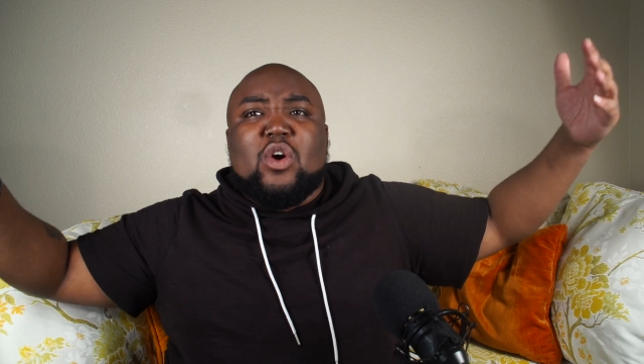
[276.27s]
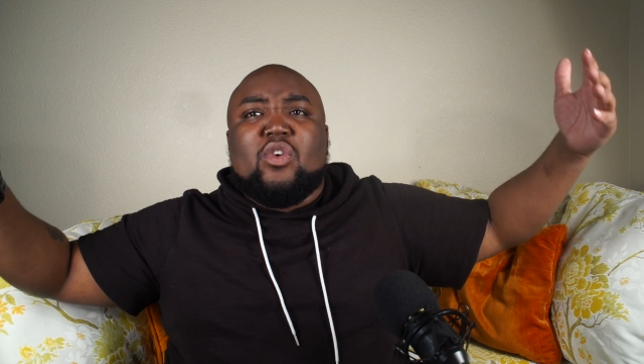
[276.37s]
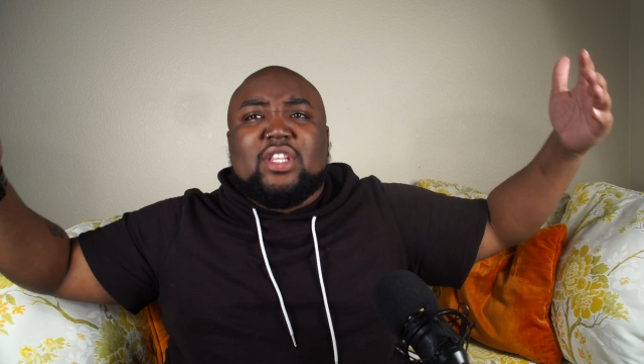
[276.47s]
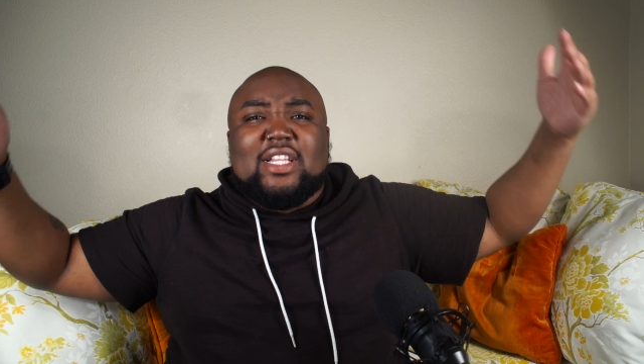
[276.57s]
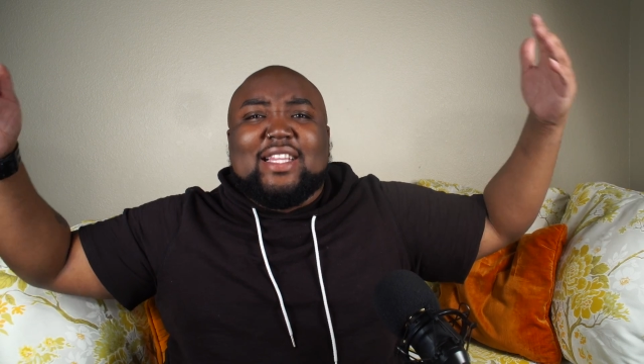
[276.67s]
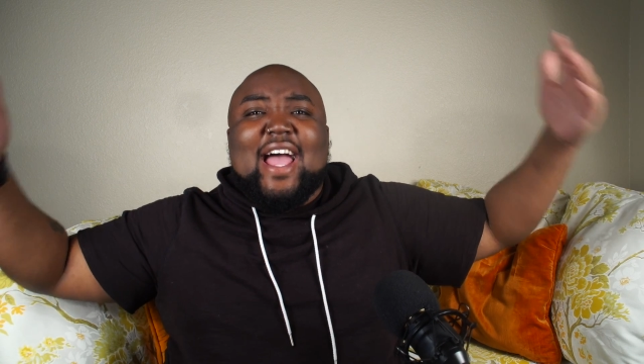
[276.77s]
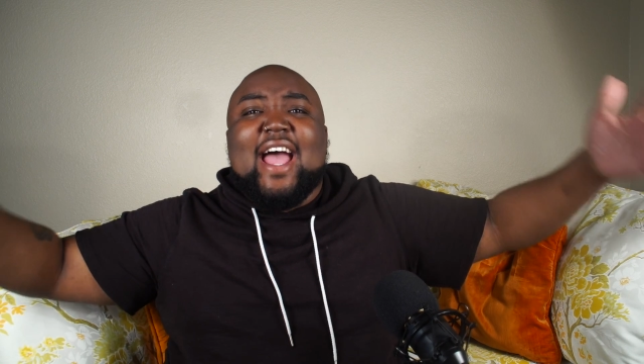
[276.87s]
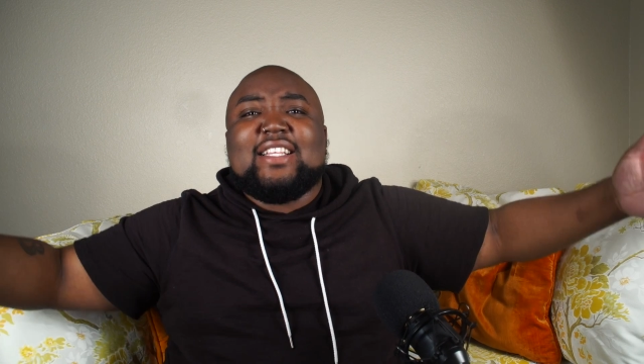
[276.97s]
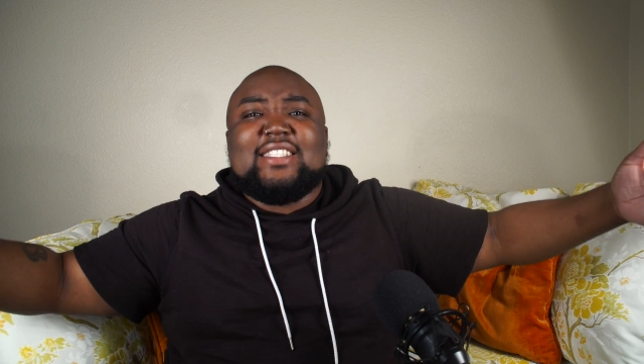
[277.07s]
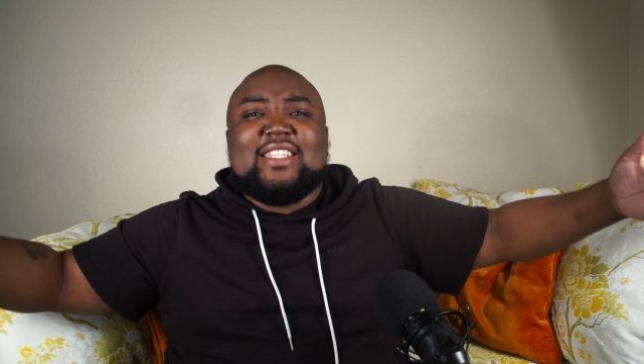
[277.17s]
On the
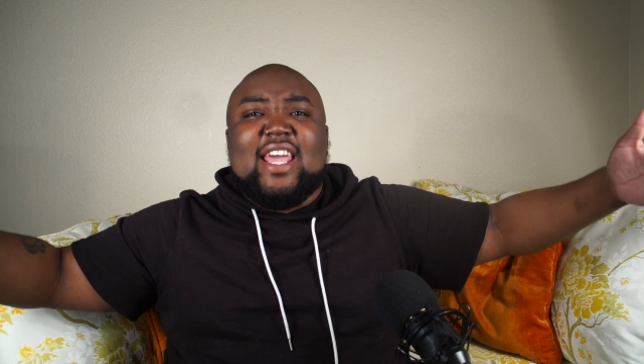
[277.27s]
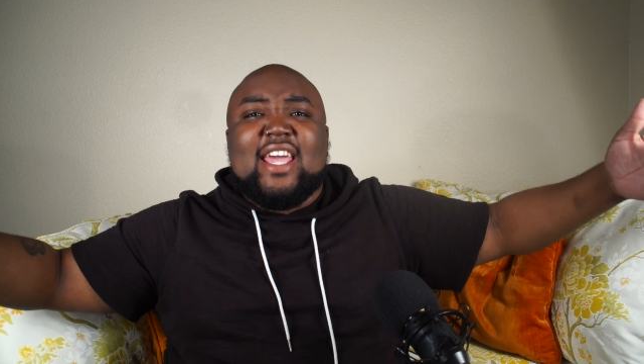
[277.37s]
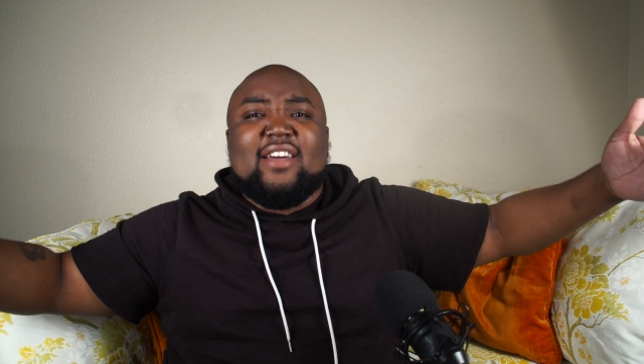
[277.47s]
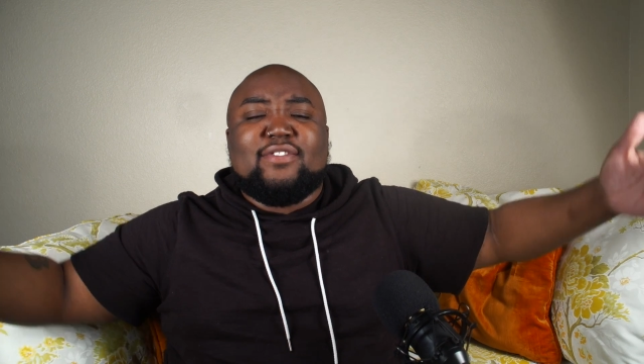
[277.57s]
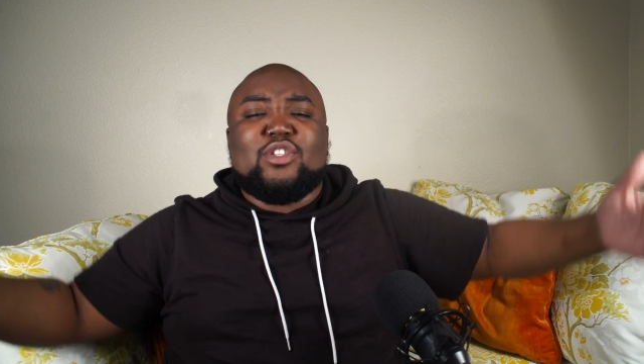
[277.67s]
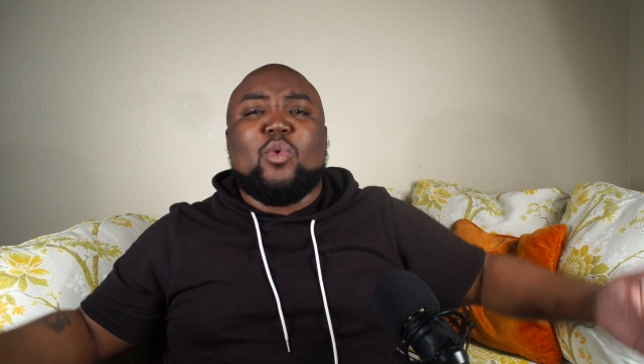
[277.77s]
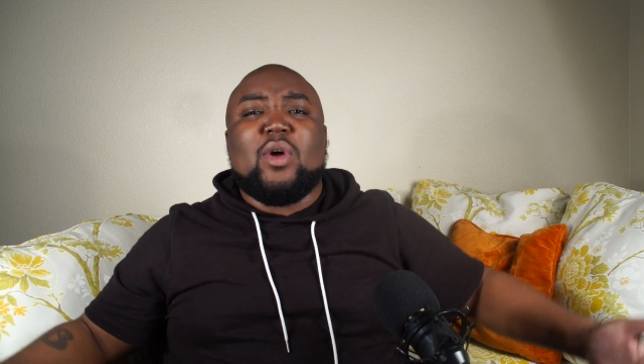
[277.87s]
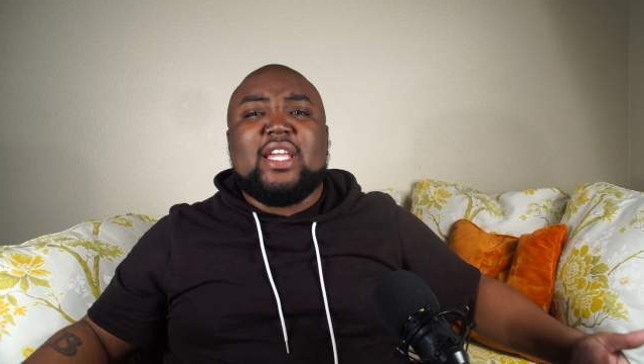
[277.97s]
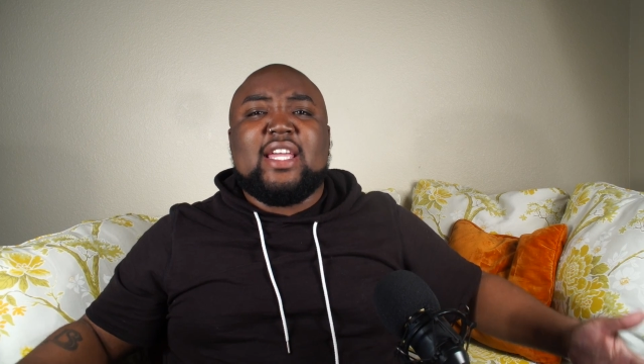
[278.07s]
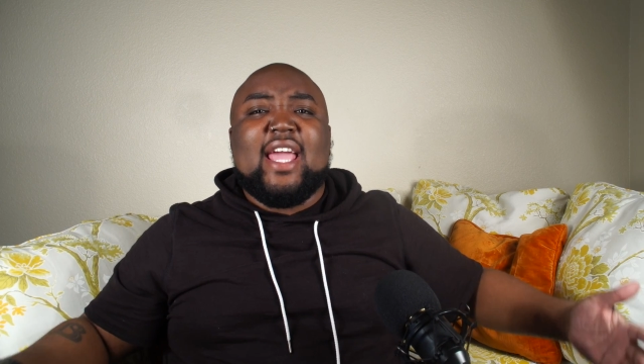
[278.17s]
last day of
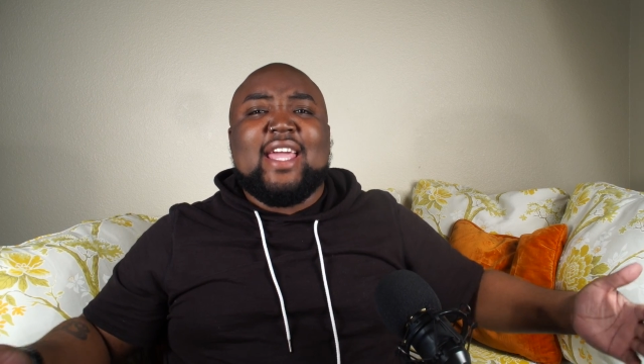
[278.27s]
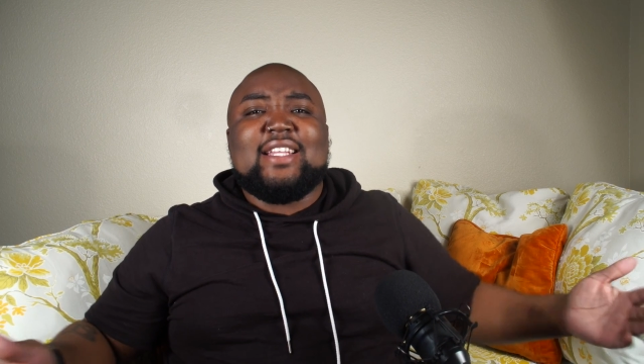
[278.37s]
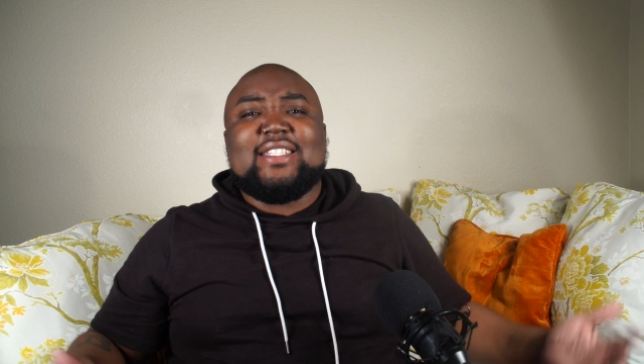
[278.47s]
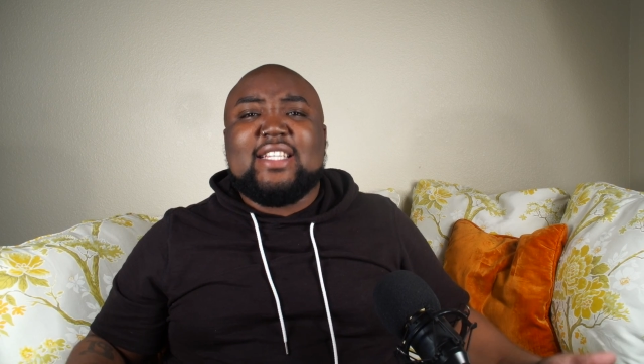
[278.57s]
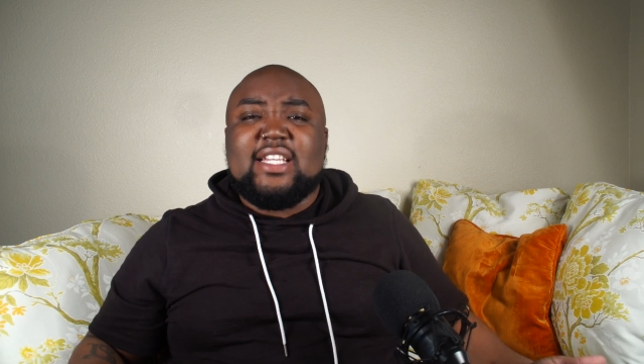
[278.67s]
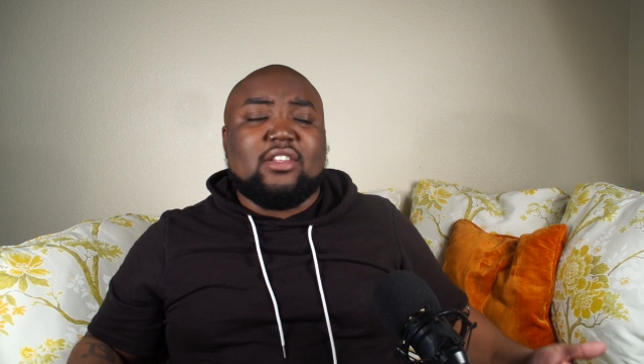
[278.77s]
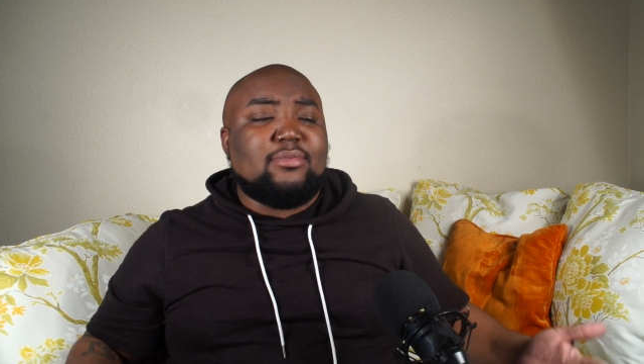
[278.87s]
2018,